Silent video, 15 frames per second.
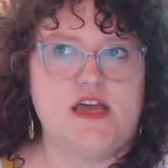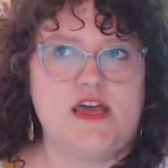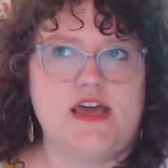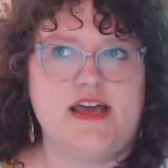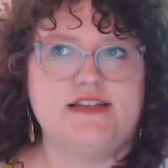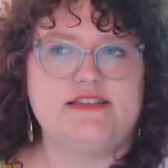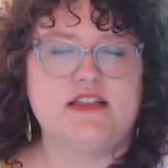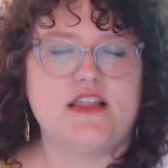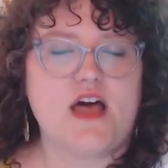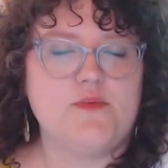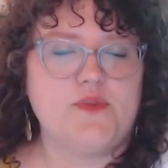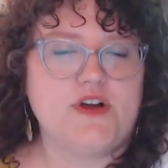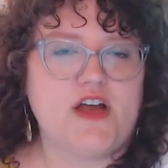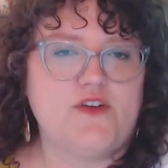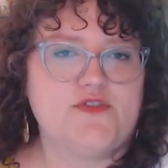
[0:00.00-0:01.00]
it's a lot
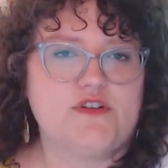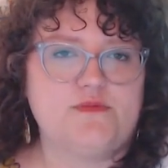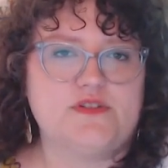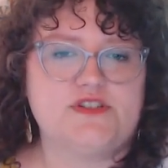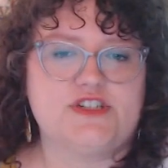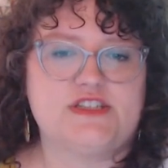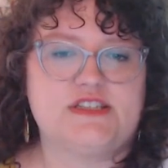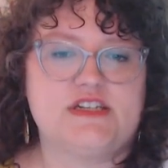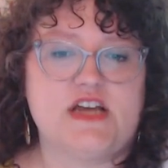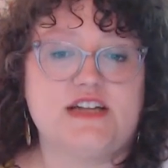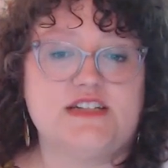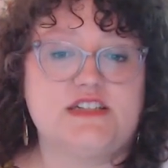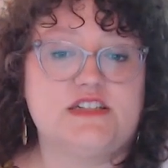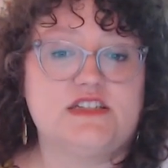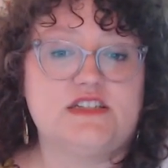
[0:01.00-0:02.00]
more comfortable just not